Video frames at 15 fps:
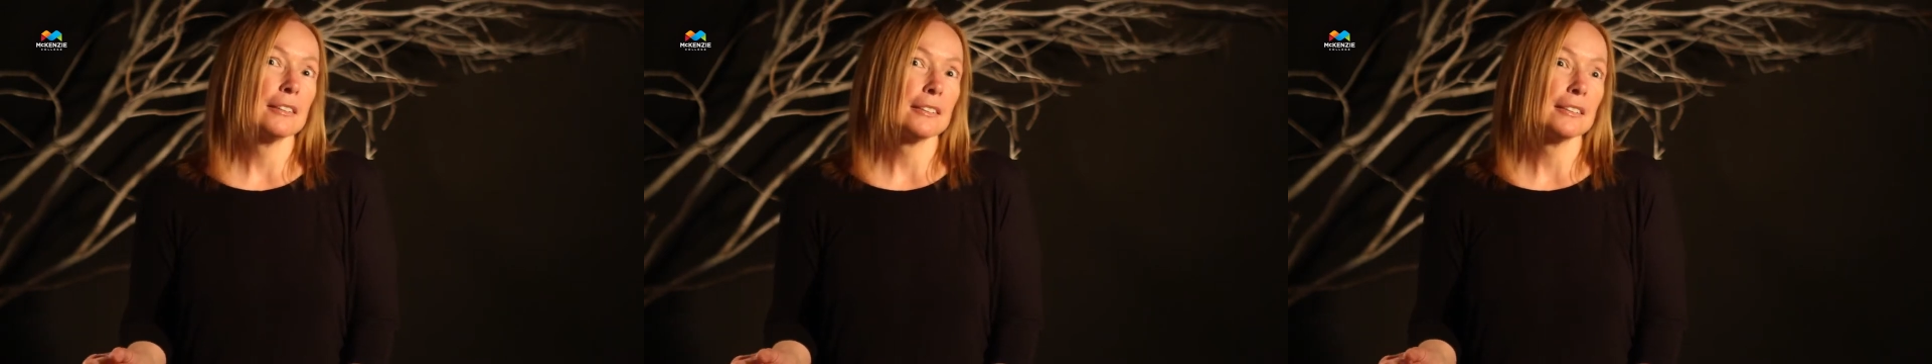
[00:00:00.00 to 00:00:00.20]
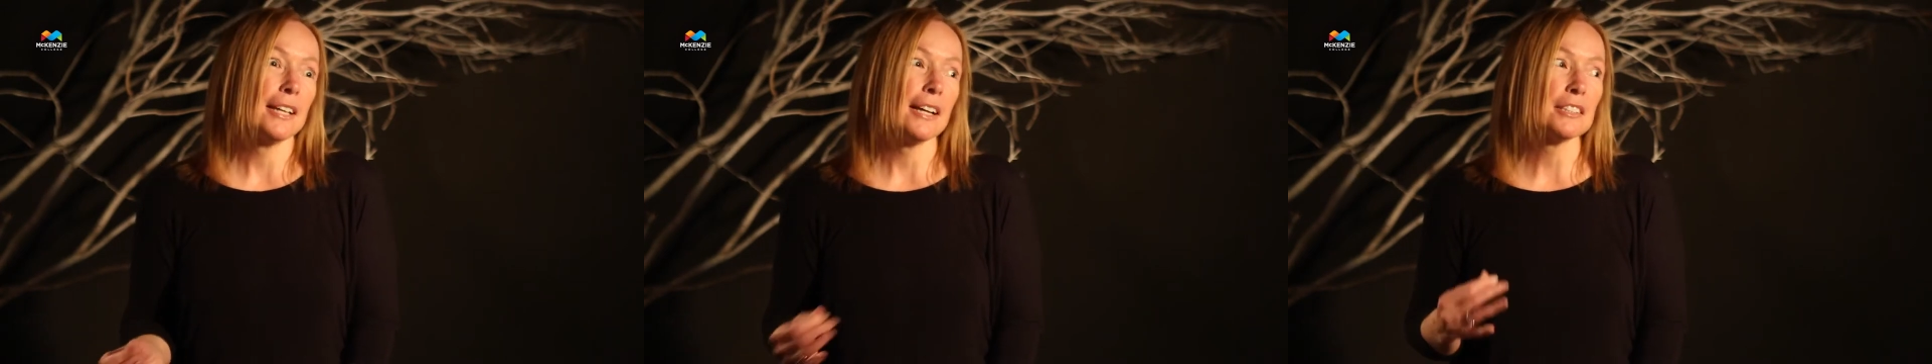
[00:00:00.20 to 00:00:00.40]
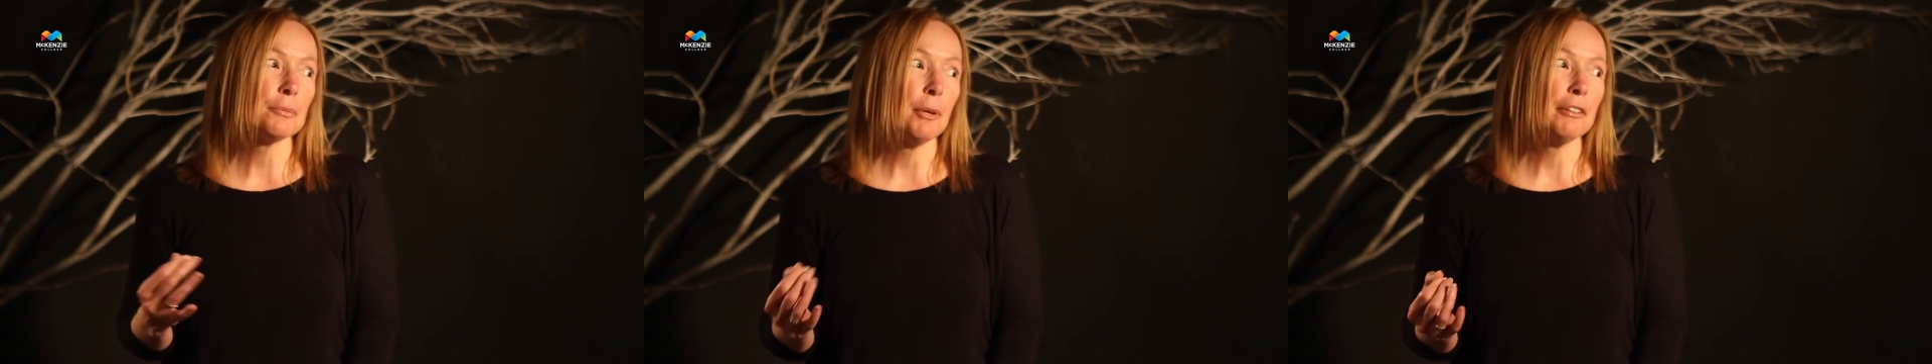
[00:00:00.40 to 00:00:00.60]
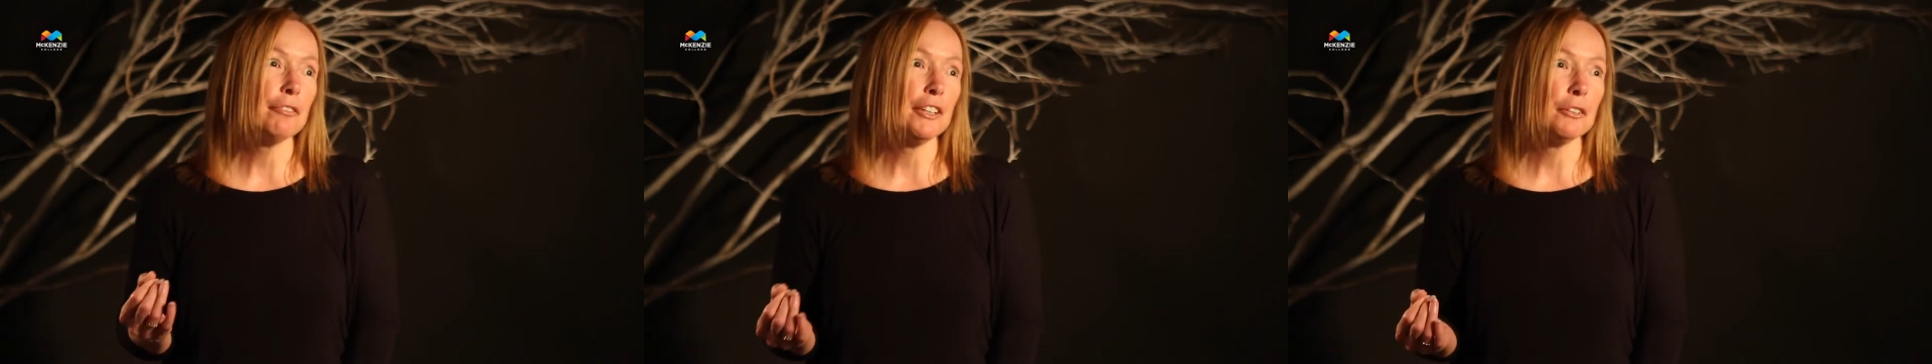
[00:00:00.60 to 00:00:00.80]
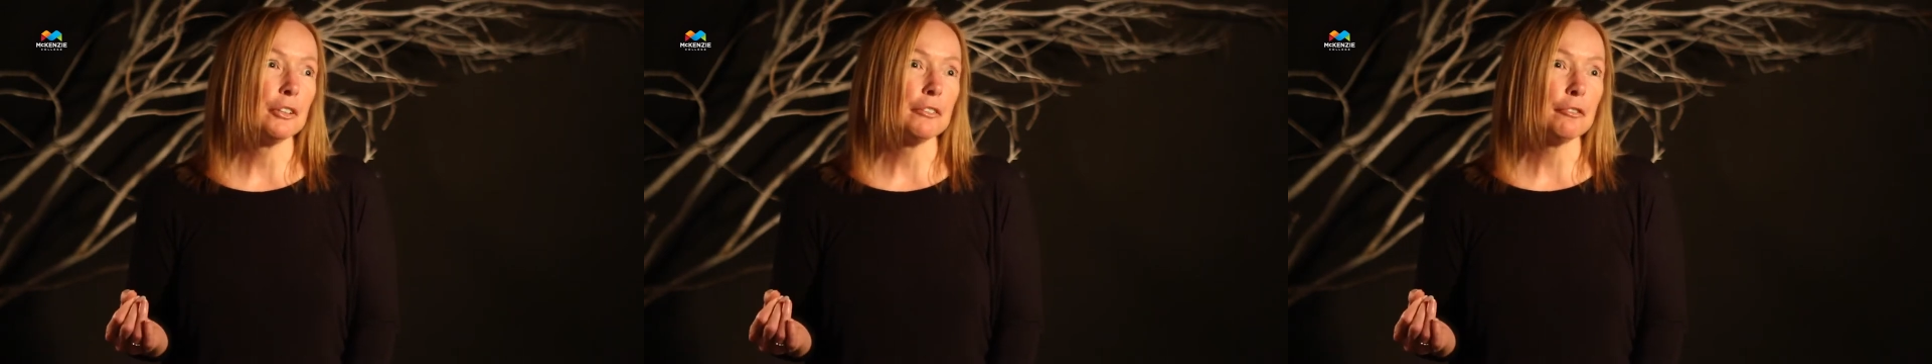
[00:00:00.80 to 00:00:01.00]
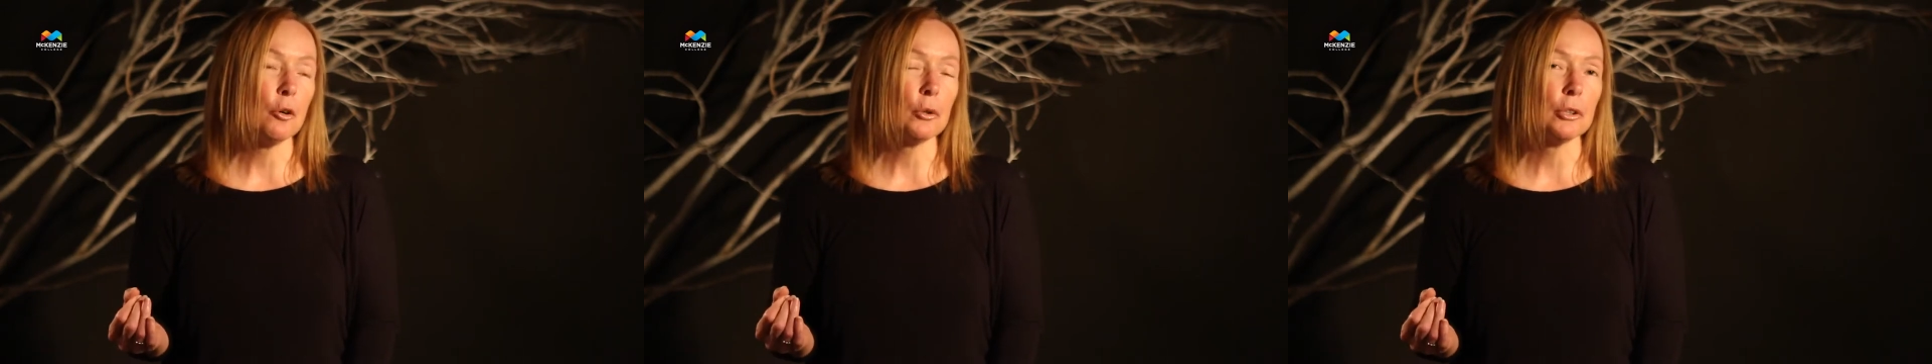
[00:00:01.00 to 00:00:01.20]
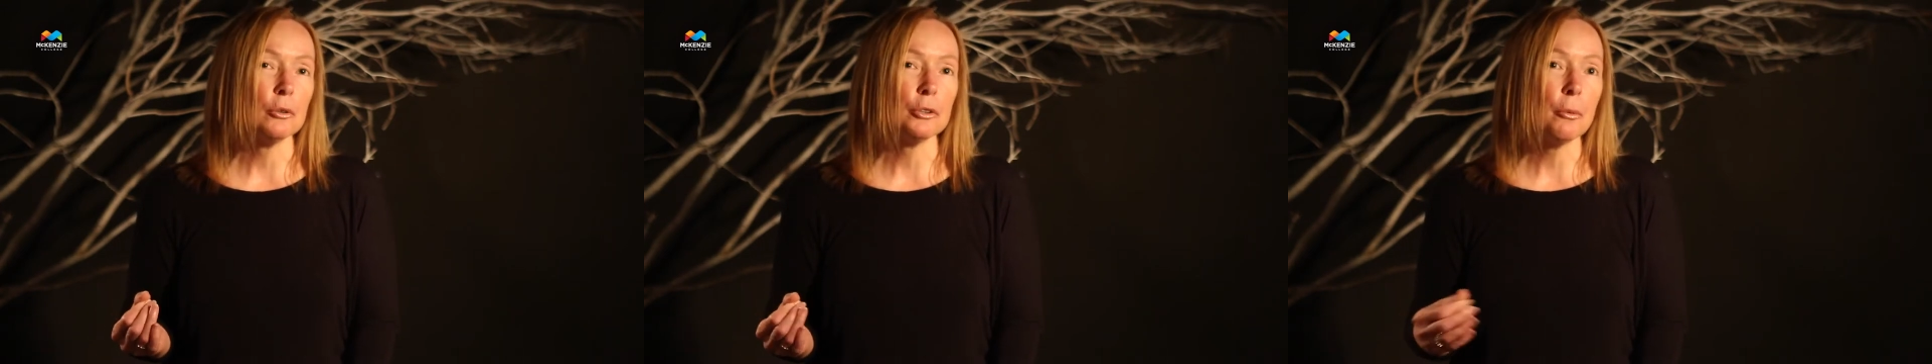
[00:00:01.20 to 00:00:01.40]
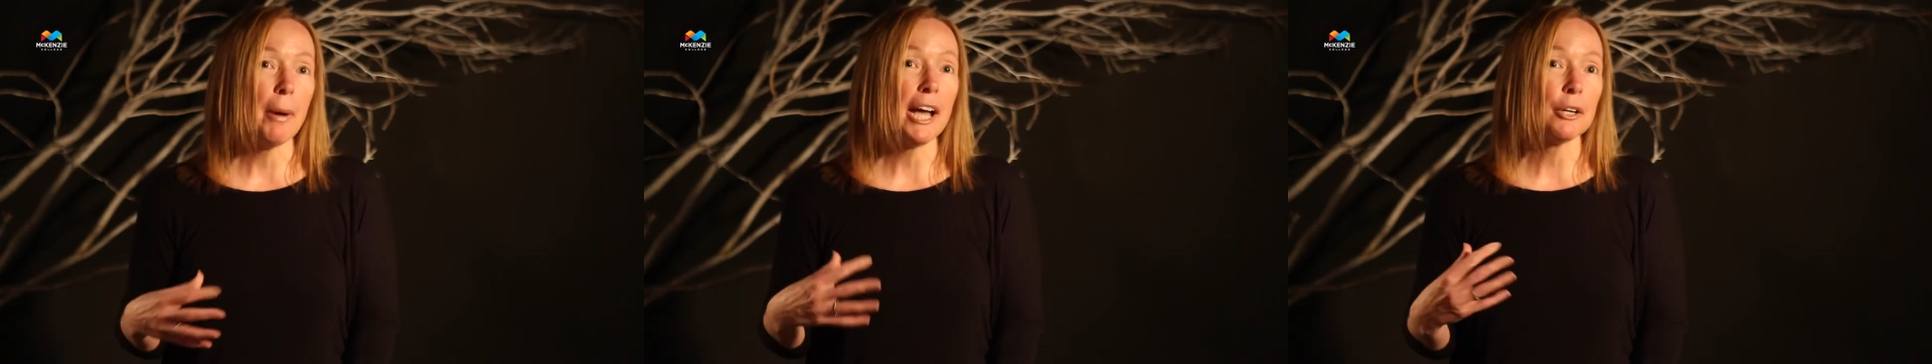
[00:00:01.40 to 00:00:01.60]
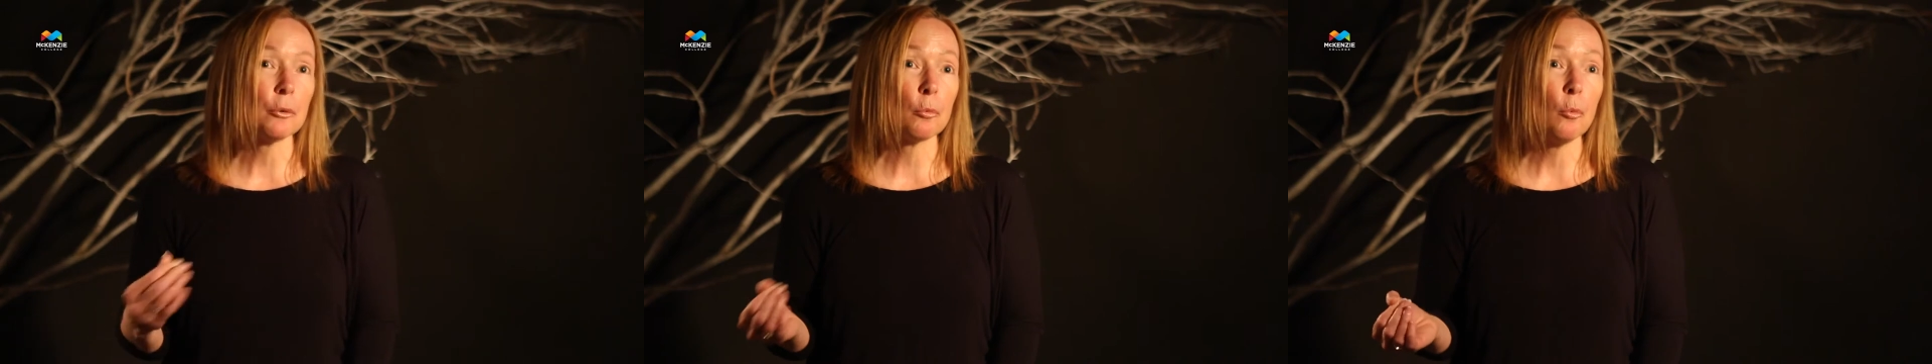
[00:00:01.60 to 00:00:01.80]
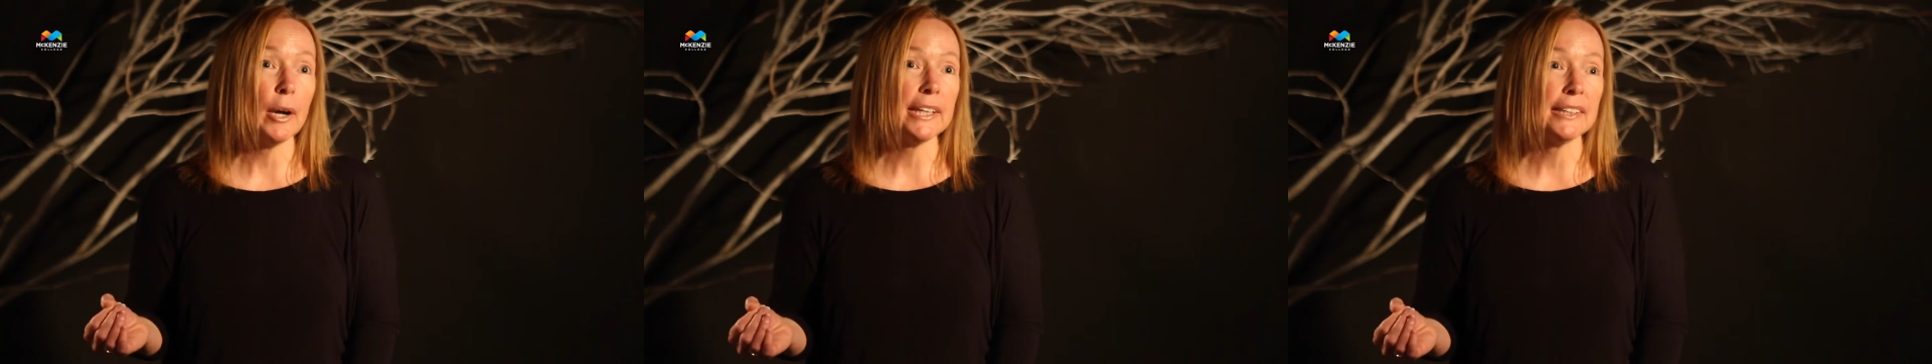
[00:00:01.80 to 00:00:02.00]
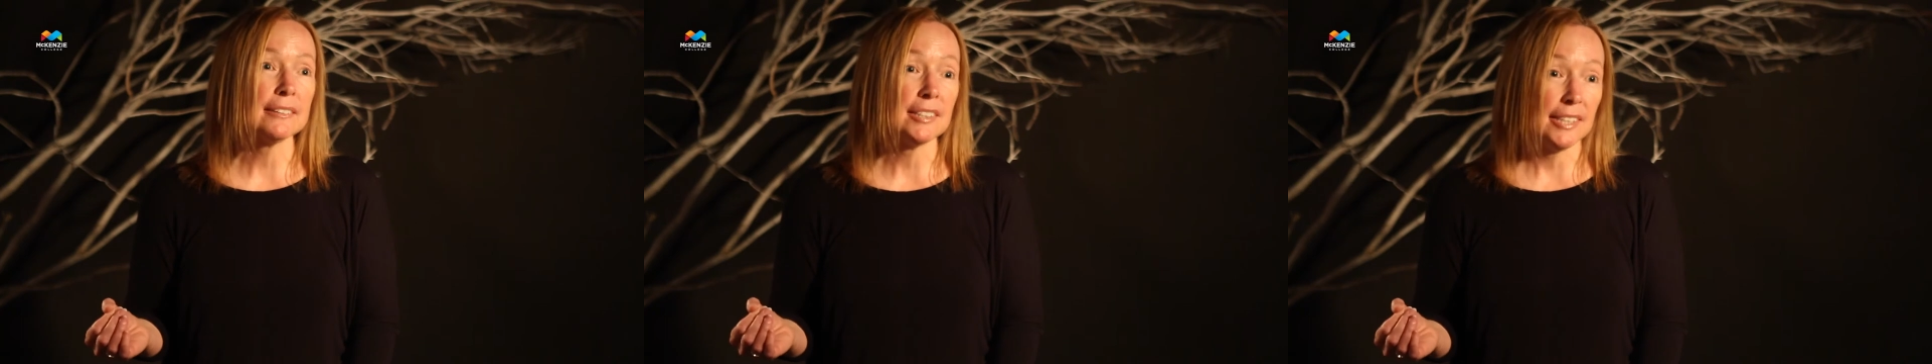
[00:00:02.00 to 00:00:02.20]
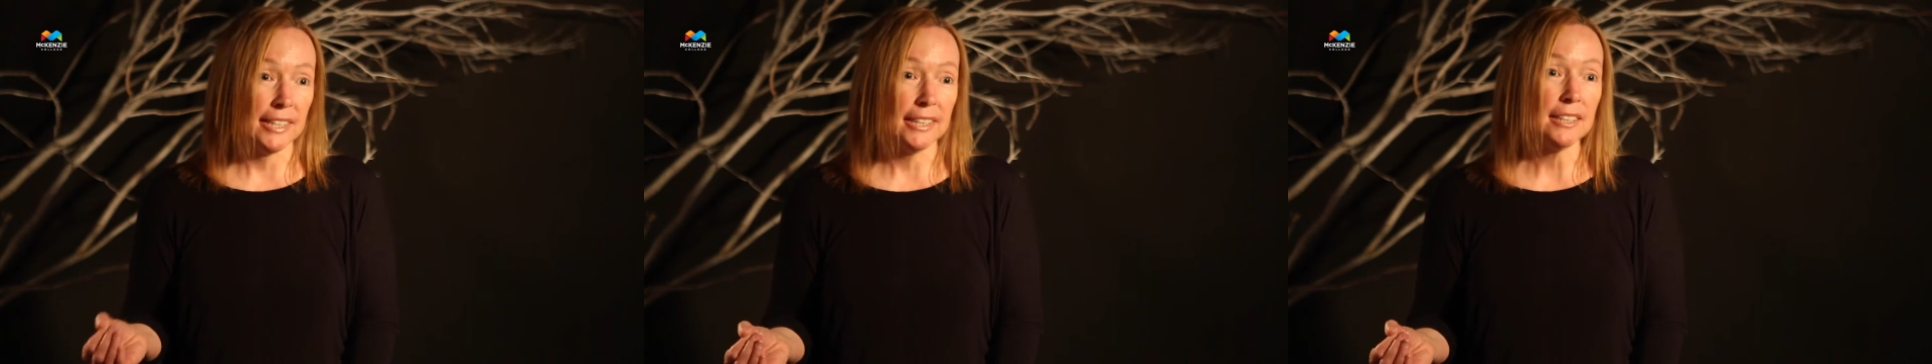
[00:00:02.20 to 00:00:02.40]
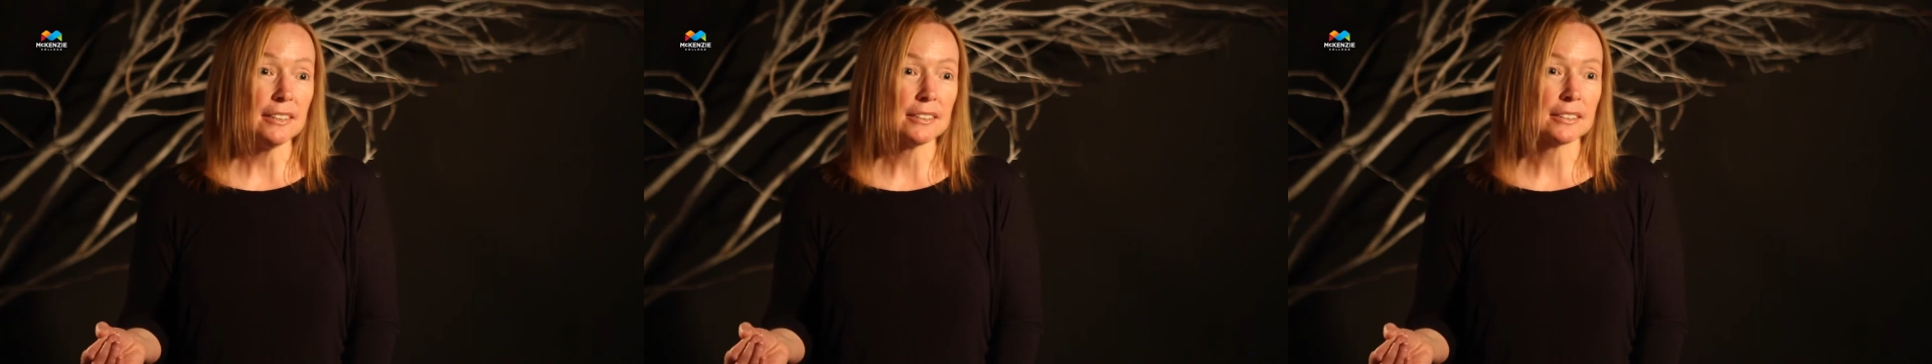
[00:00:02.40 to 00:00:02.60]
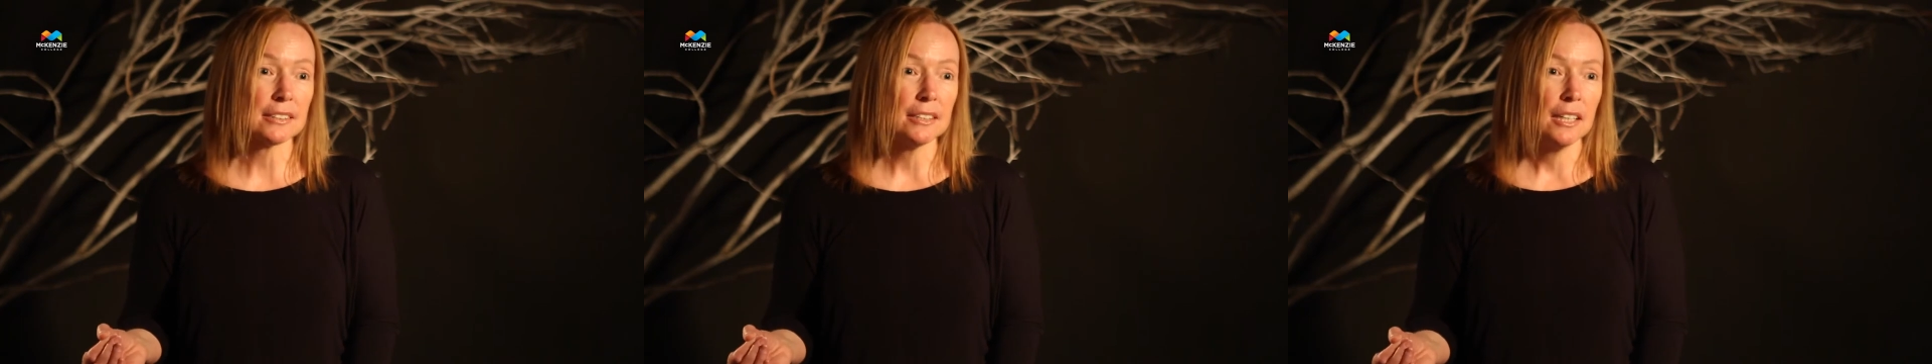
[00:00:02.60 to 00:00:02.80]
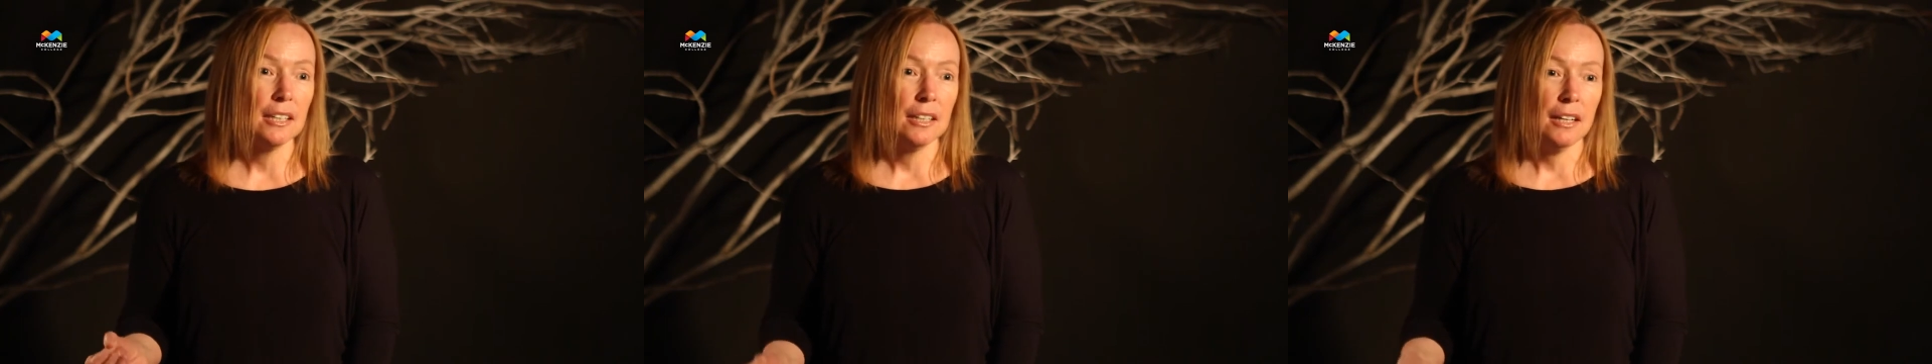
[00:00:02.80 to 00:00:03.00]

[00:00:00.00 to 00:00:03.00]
That's my favorite photo. No matter what it takes,